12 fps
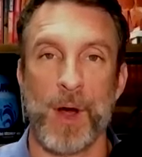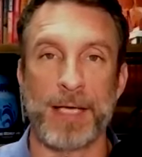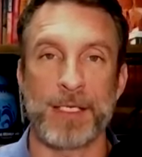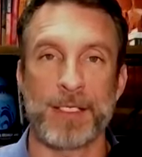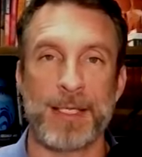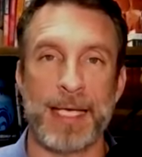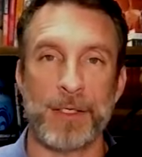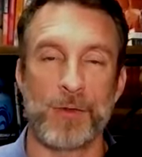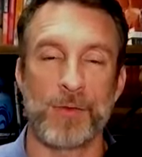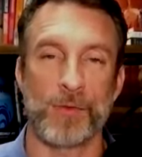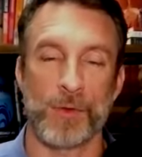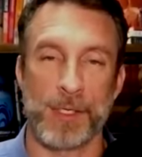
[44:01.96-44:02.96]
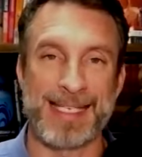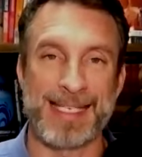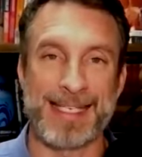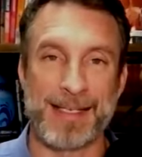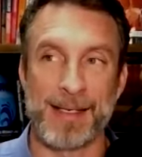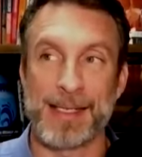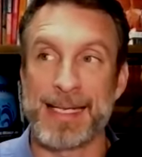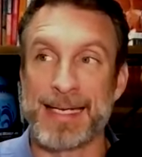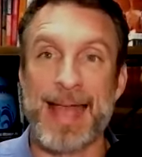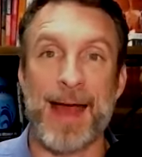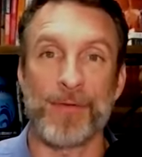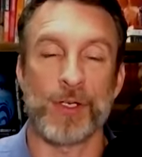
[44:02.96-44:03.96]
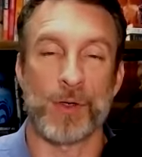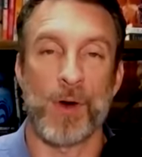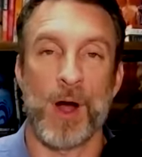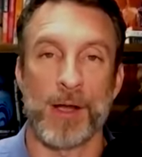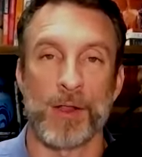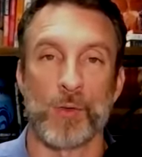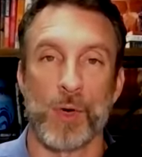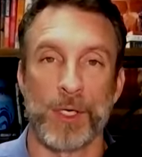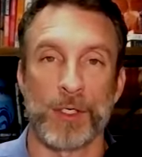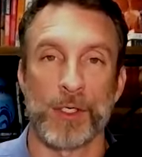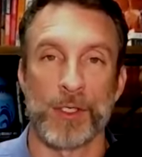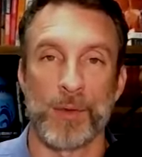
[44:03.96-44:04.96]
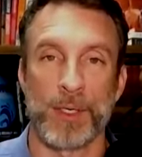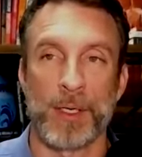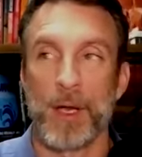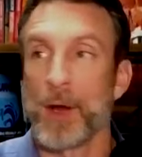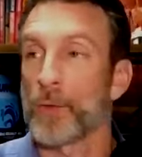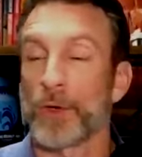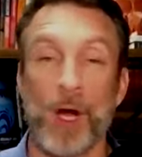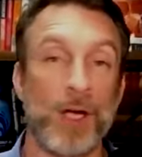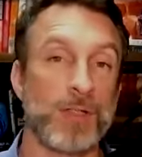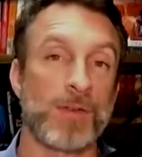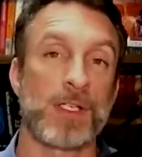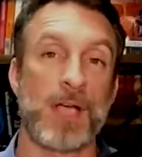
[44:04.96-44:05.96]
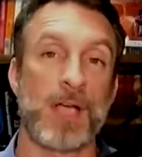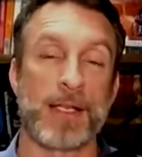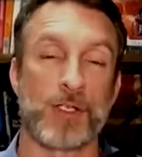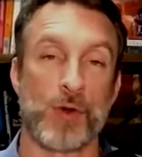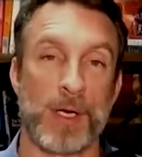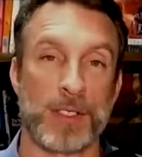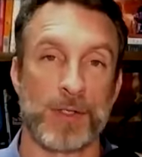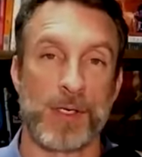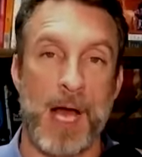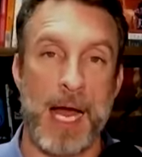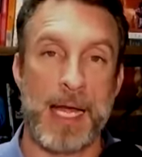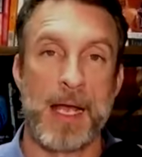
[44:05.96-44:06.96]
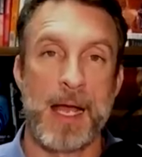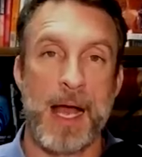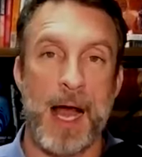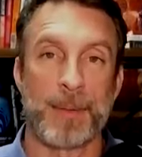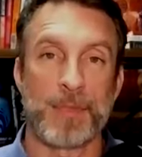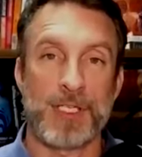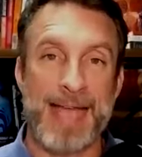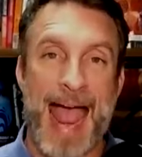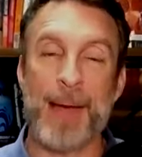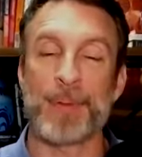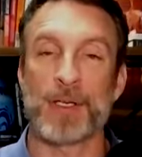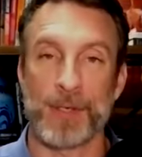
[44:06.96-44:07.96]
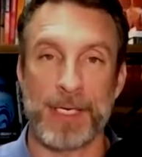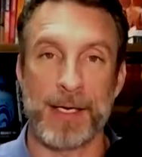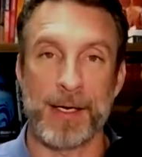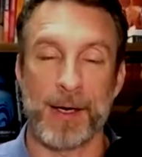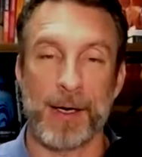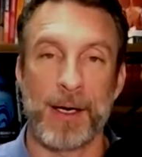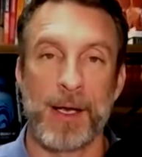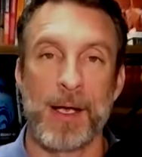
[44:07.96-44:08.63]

I just thank you for the endeavor you're on and the work you're doing, regardless if you decide to join us or not. I'm just happy you're here.